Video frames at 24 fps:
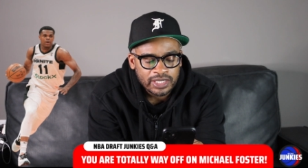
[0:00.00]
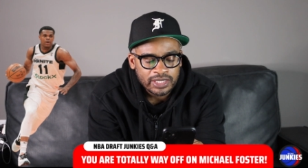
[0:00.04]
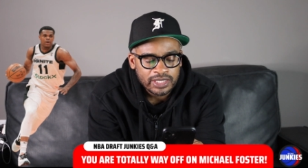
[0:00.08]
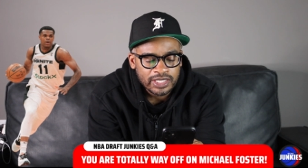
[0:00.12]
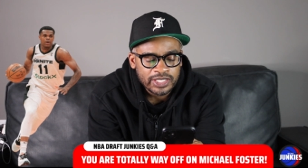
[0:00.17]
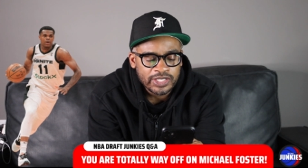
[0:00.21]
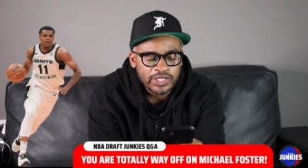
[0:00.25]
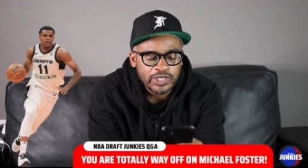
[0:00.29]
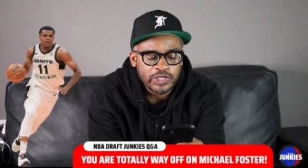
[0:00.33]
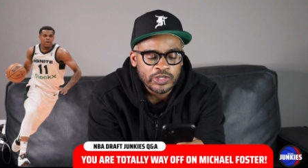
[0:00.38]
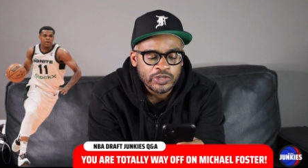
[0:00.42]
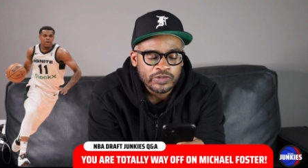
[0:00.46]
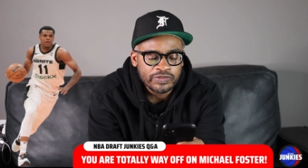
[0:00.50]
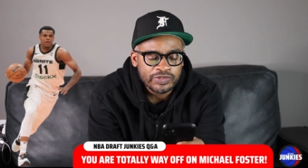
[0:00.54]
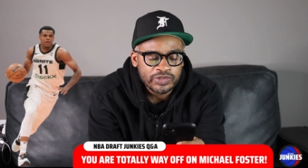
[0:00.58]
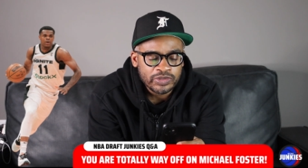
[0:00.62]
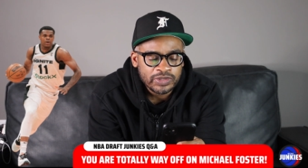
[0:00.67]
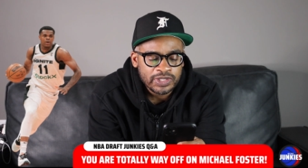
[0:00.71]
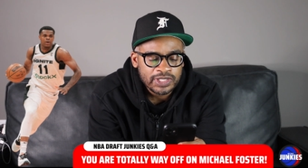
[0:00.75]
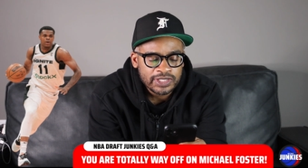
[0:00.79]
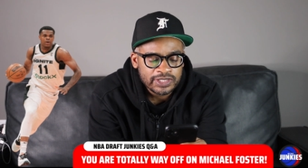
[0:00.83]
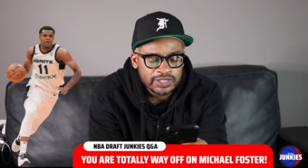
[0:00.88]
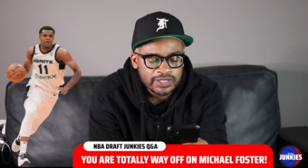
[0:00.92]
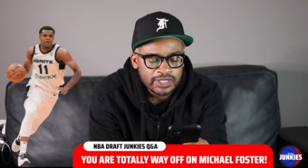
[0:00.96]
In an
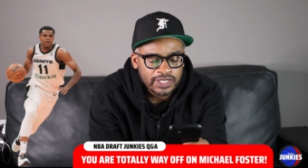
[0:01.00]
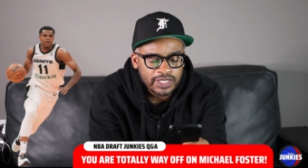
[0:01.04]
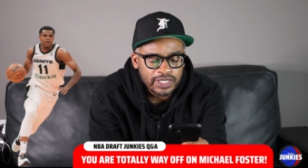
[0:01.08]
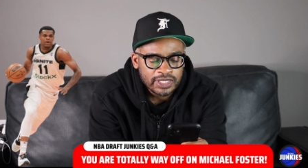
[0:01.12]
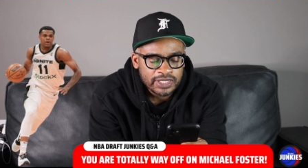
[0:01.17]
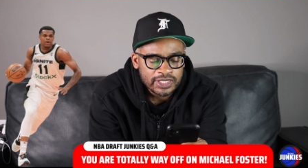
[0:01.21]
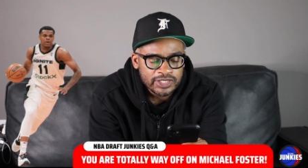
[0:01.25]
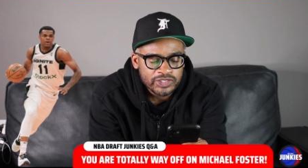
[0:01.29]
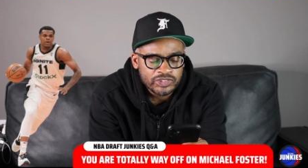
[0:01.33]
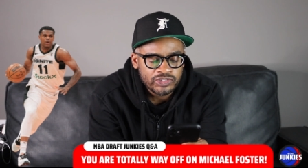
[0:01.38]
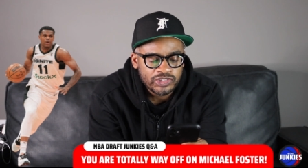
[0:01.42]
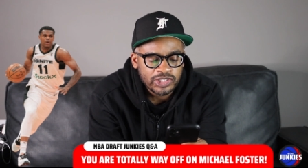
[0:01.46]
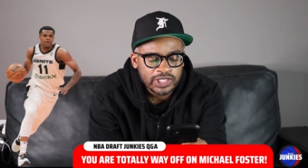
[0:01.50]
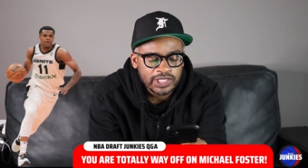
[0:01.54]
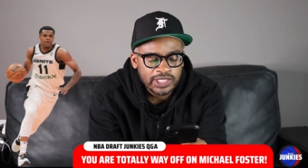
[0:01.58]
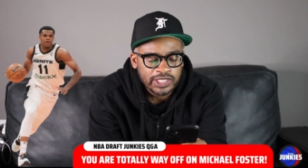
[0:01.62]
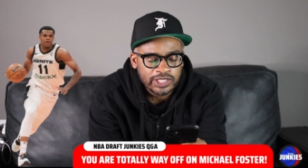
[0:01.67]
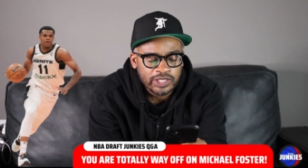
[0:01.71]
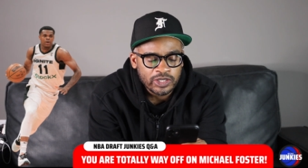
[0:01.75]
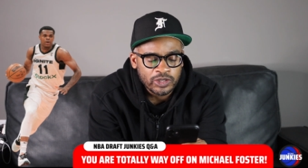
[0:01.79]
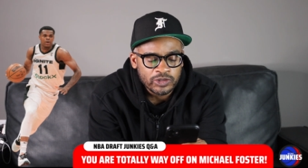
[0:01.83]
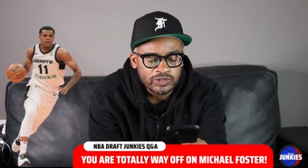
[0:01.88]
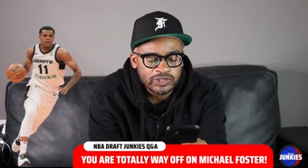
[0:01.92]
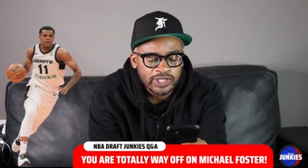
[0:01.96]
interview, he said his G
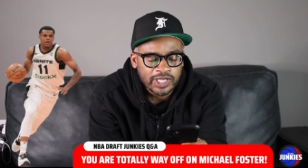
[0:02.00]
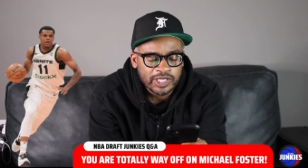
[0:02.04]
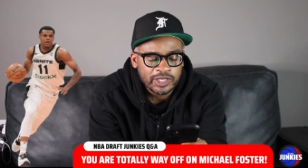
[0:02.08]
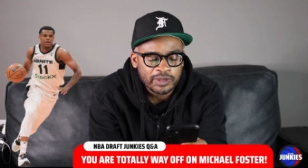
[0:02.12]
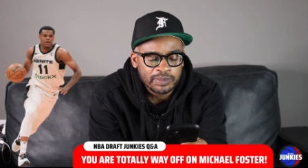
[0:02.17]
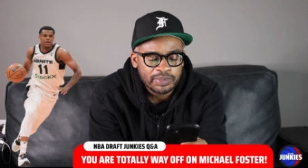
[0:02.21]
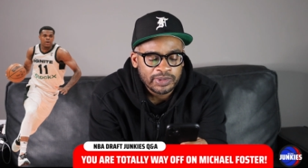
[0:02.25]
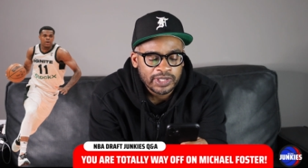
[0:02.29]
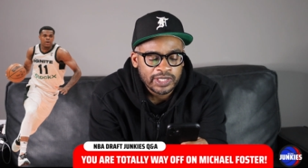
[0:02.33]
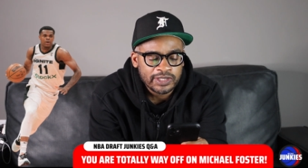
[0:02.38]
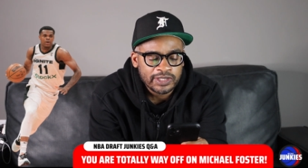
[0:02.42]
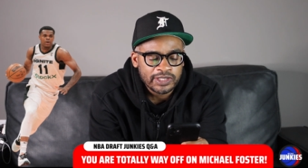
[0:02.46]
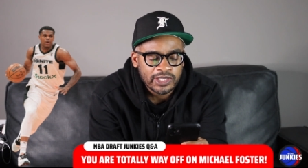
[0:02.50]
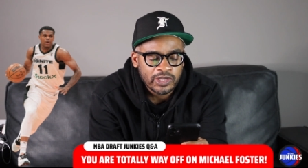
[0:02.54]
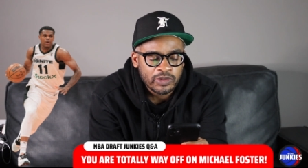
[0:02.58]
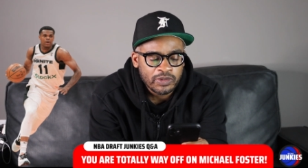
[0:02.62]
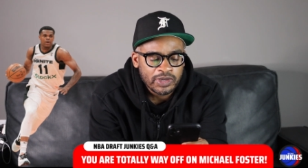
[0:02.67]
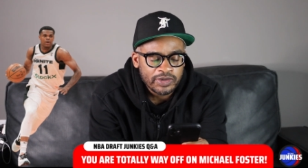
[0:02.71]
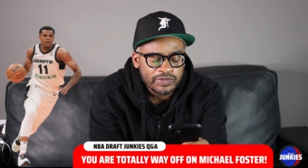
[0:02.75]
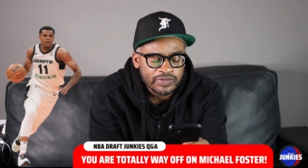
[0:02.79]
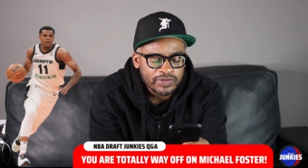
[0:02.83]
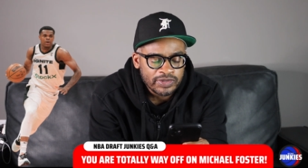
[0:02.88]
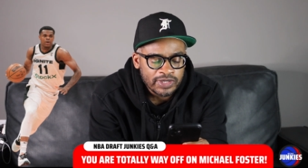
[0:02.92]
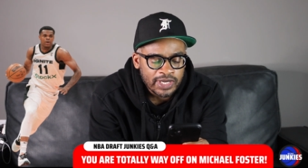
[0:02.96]
League coach had him playing that
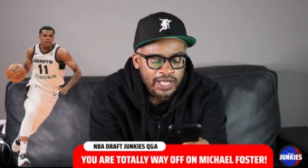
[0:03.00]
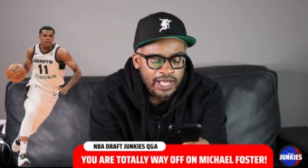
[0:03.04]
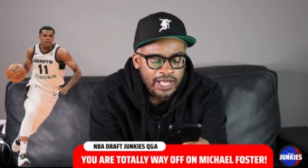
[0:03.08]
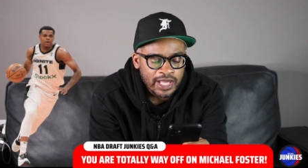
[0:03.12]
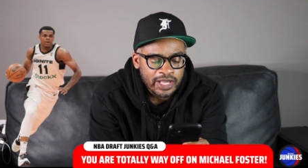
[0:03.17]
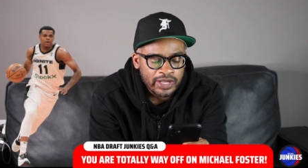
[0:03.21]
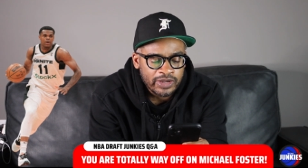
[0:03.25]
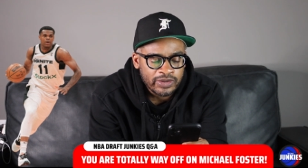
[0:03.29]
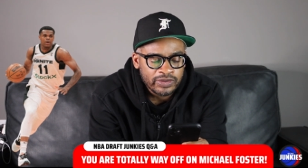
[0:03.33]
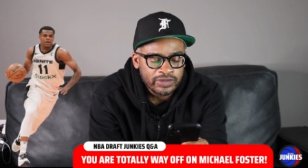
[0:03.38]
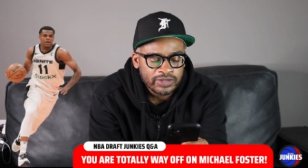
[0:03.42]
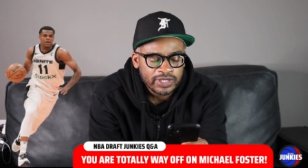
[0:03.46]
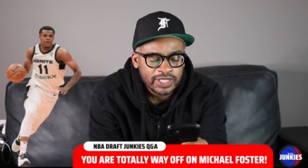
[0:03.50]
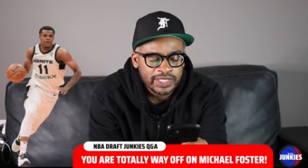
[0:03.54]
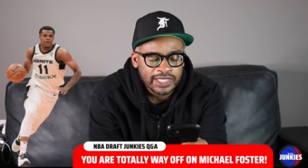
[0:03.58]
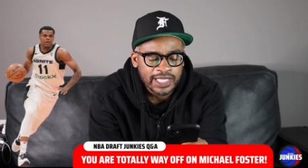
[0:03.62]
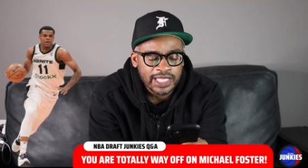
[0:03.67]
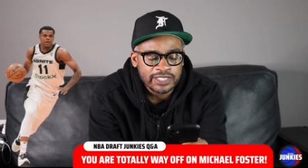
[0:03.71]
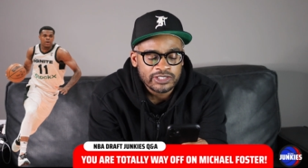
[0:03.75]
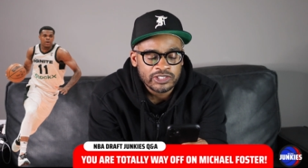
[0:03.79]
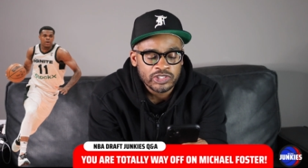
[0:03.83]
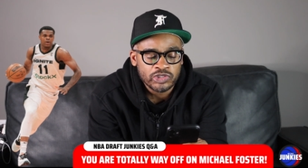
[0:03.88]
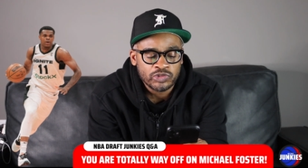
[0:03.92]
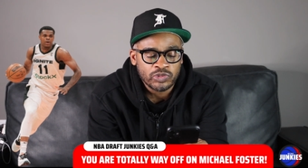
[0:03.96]
way for now, and
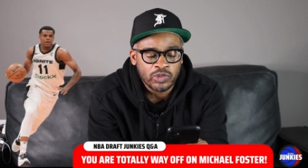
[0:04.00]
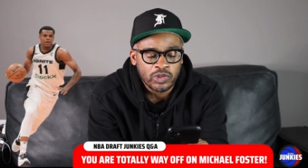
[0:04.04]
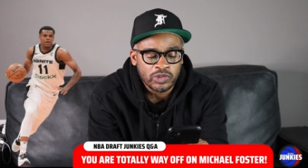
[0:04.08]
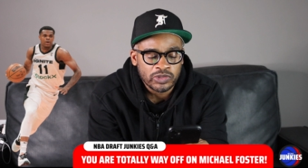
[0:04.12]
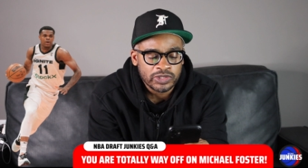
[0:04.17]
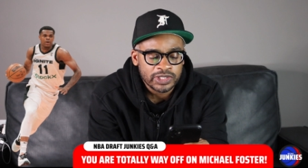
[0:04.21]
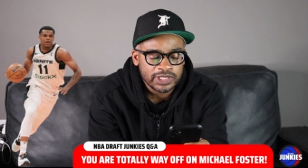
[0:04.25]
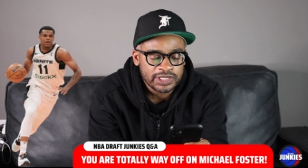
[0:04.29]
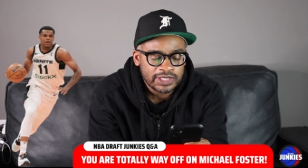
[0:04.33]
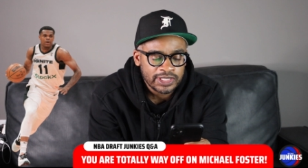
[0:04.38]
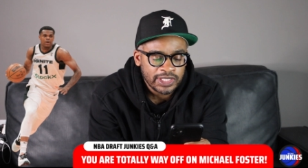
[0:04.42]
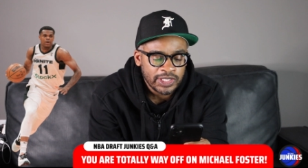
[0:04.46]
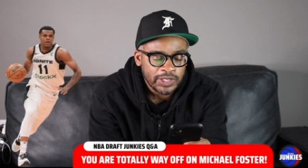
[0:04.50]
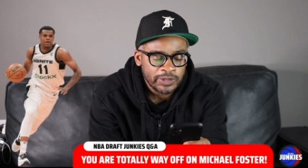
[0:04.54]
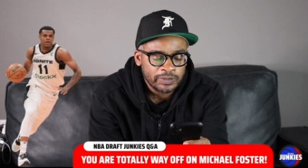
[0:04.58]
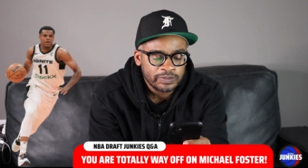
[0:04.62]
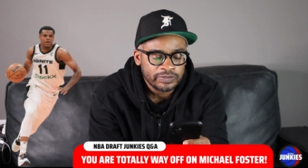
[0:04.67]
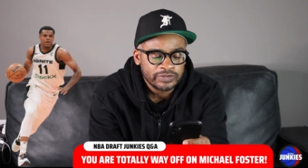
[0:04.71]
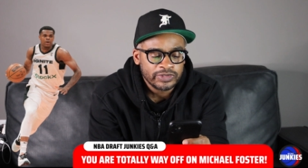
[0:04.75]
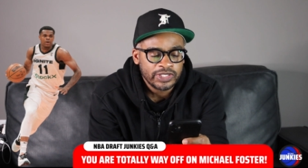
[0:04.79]
that's his role on the team.